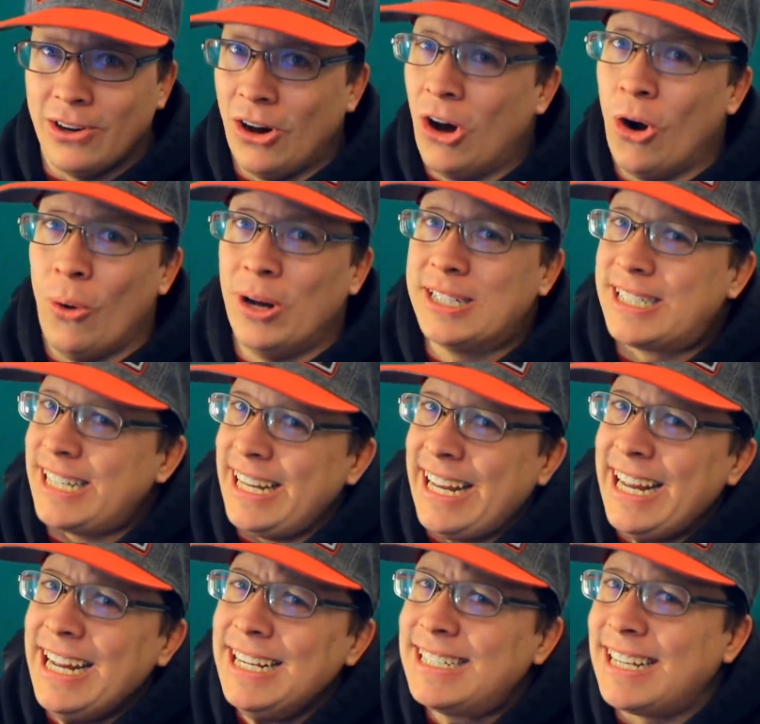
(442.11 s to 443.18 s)
Oh, it's
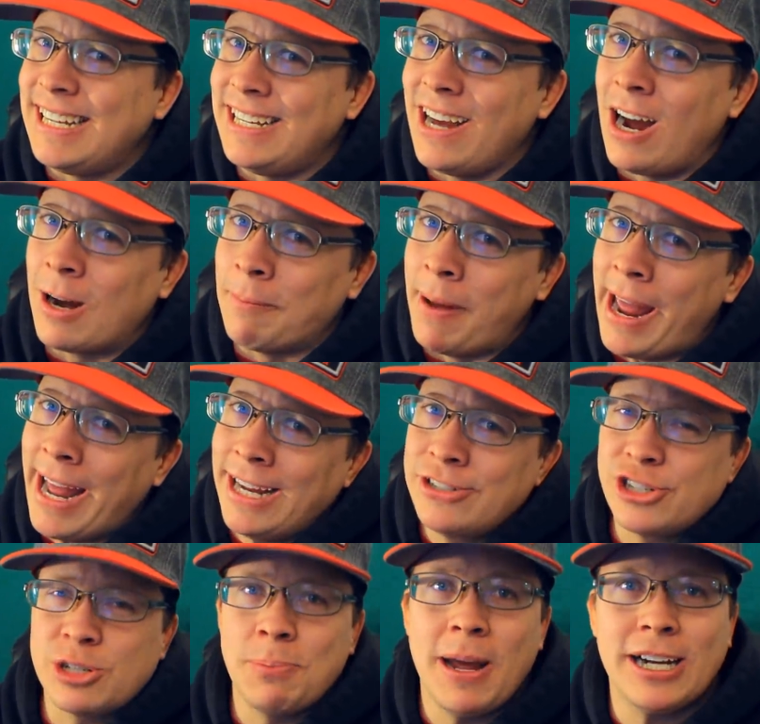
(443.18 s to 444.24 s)
easy, young man.
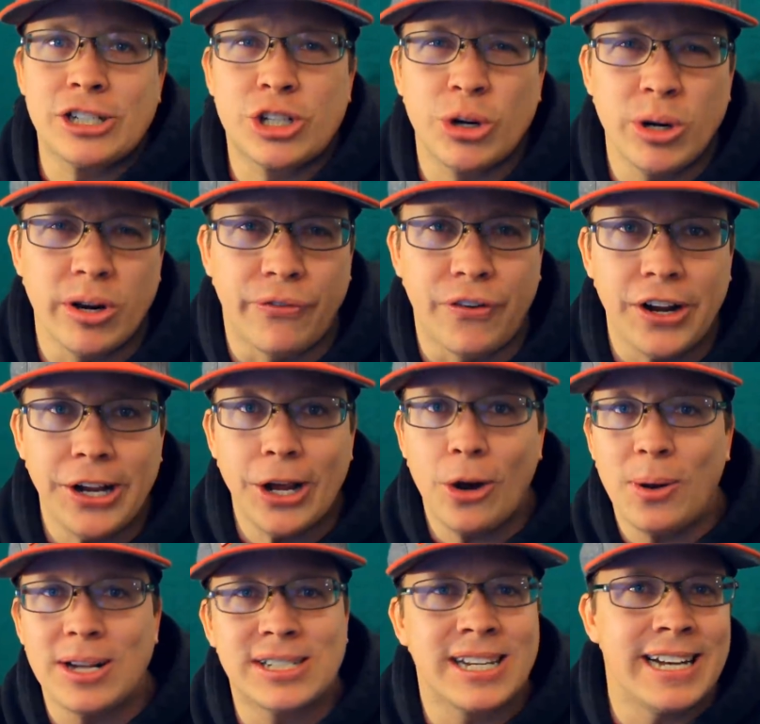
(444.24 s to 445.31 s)
Just make sure your
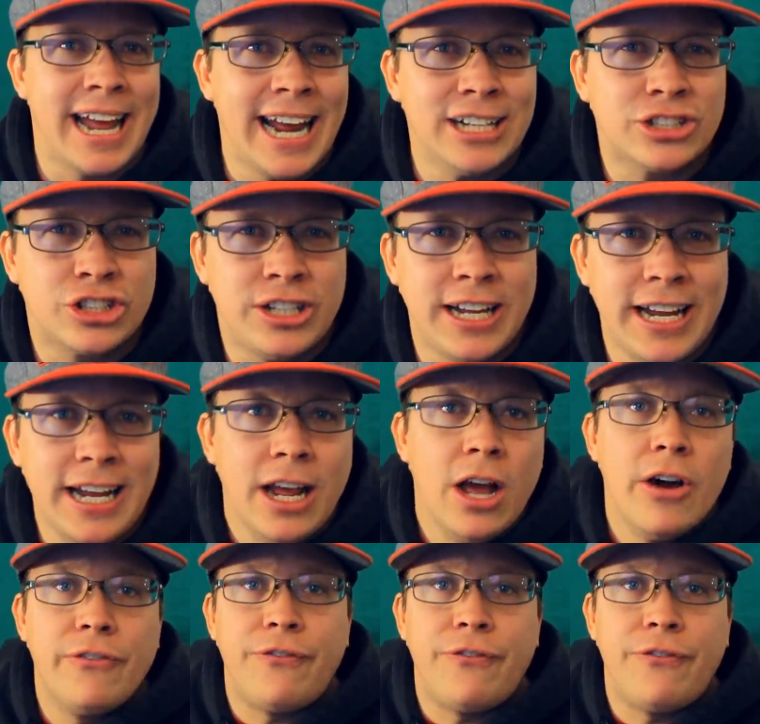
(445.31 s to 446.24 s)
video is in HD.